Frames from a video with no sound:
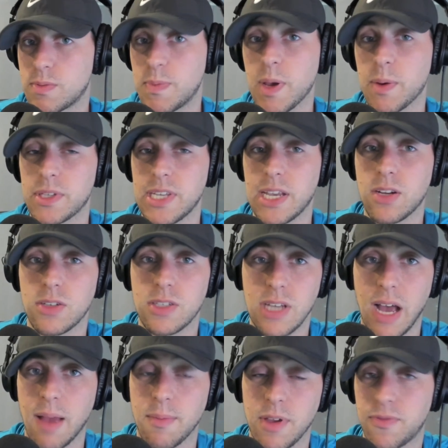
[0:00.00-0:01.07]
be able to take your
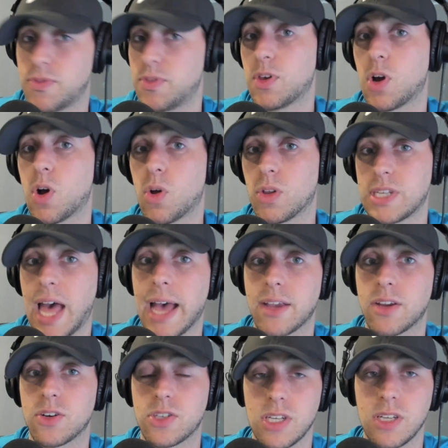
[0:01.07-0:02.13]
time. If the goal is
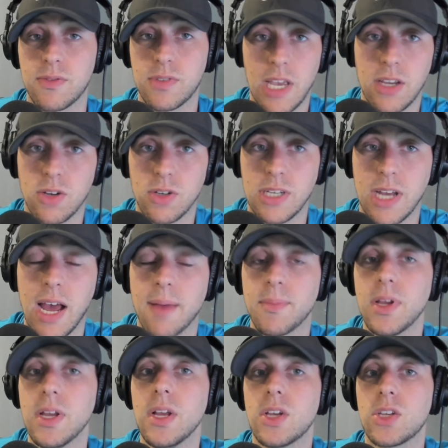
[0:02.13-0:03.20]
accuracy, take your time.
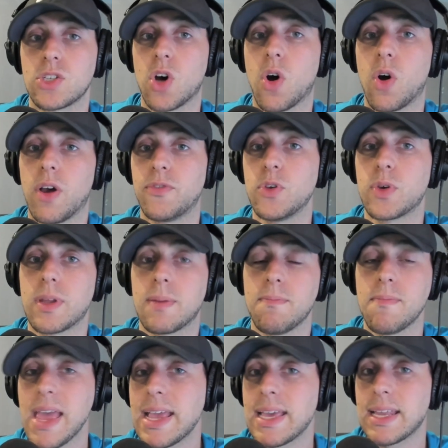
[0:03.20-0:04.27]
So if you
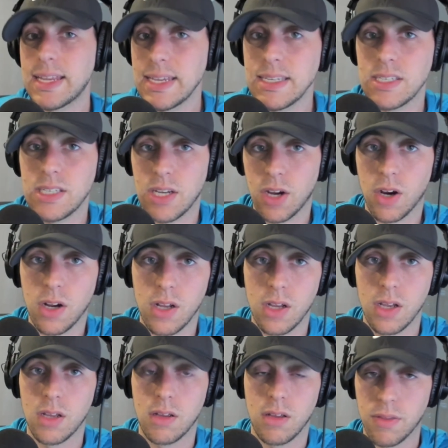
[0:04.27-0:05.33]
can make it easier,
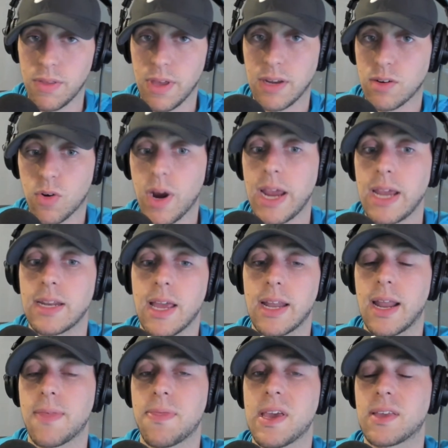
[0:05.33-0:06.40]
then great.
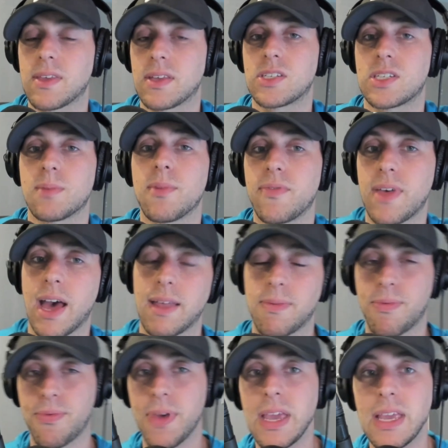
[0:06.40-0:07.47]
And I think that some of
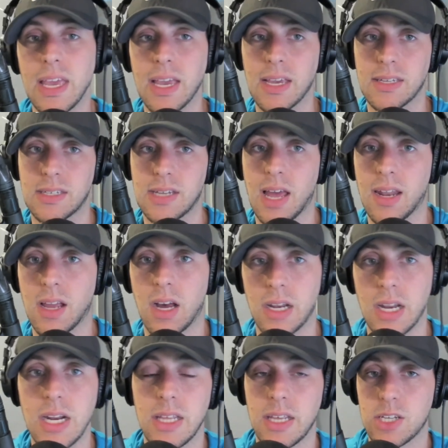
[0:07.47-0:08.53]
that thinking has kind of
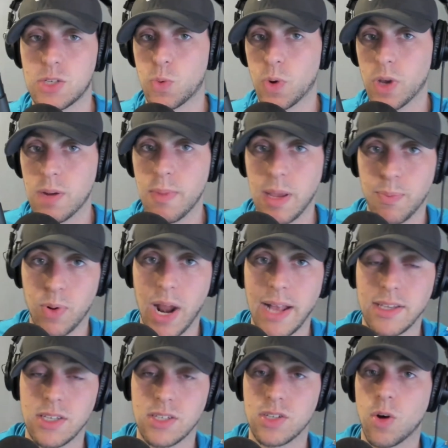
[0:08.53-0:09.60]
gone into this where we're going to make
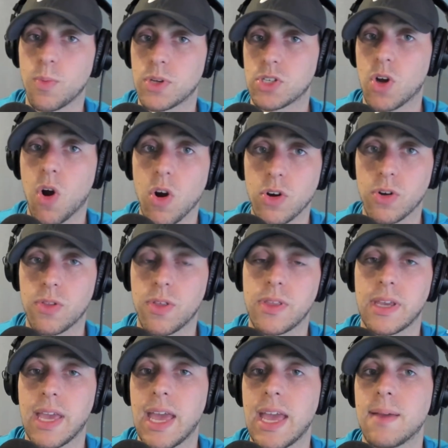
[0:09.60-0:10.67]
practice almost harder than
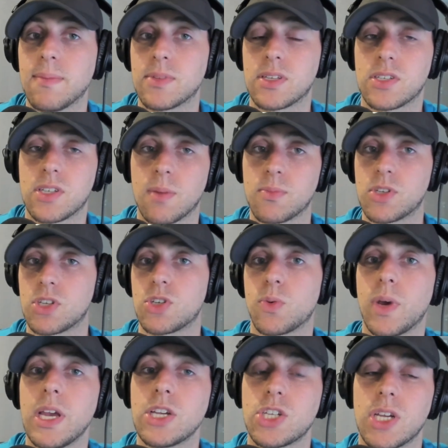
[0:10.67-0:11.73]
the games in some
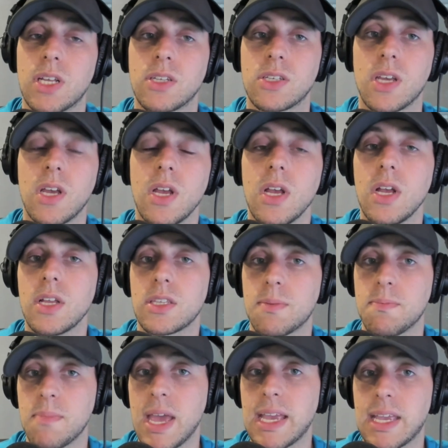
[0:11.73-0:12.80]
situations to
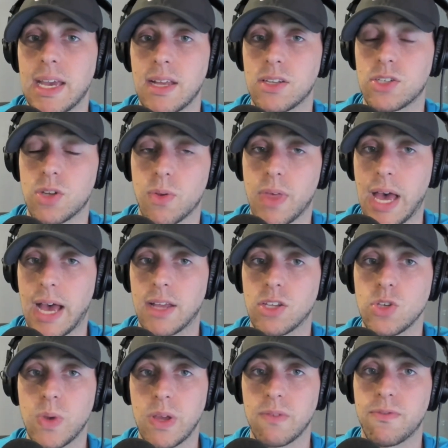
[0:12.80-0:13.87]
make it so that
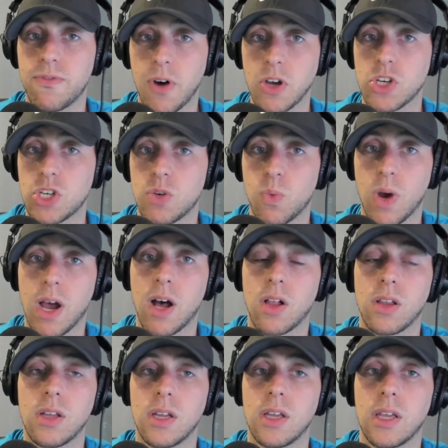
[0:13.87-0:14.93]
you can function
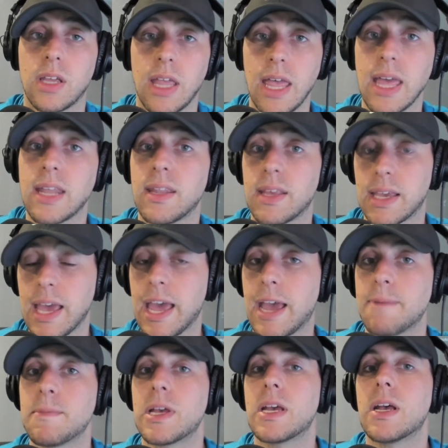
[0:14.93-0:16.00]
well in the
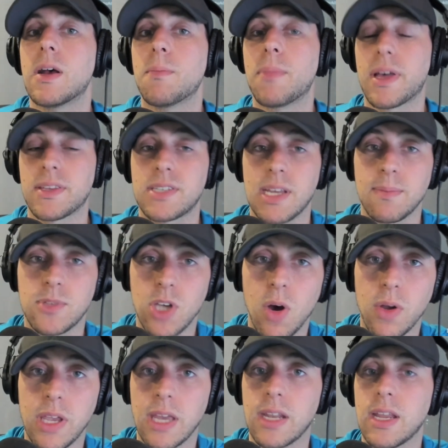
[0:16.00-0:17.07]
game. By the same
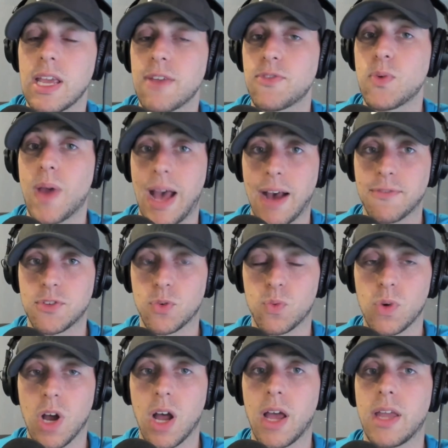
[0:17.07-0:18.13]
token, if you have to
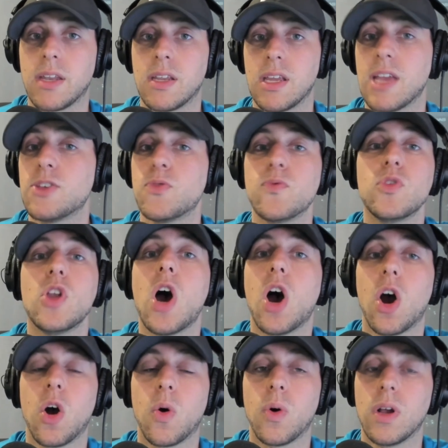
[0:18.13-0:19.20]
run and you
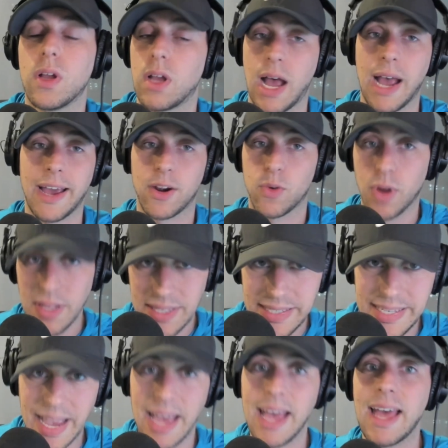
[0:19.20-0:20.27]
know I got to run
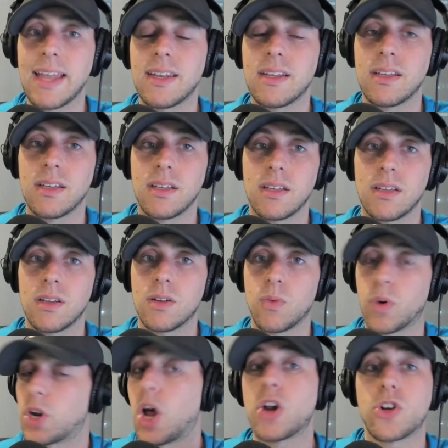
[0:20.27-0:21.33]
10
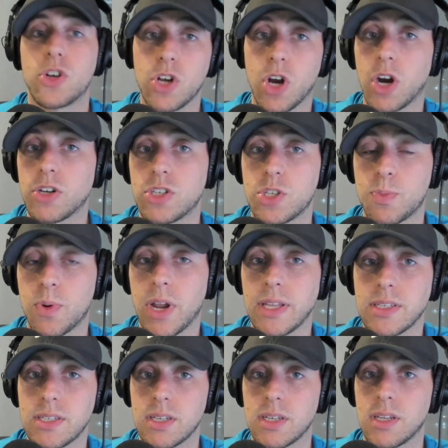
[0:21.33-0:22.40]
100 yard
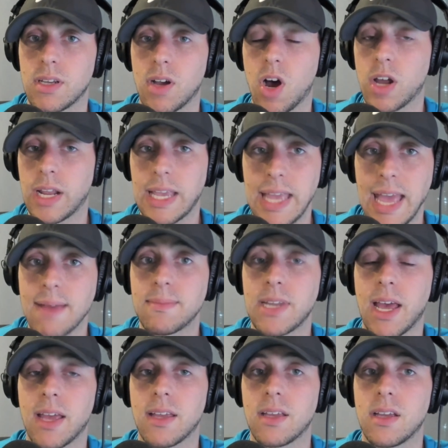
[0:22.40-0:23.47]
sprints on a game
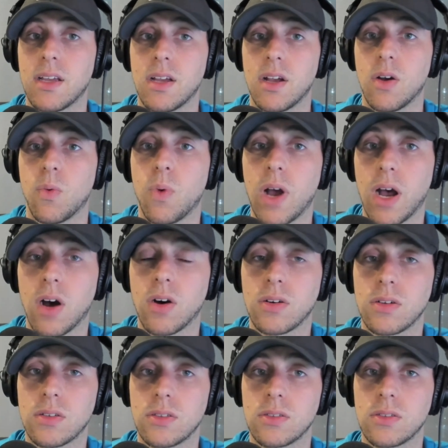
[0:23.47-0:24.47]
day, well,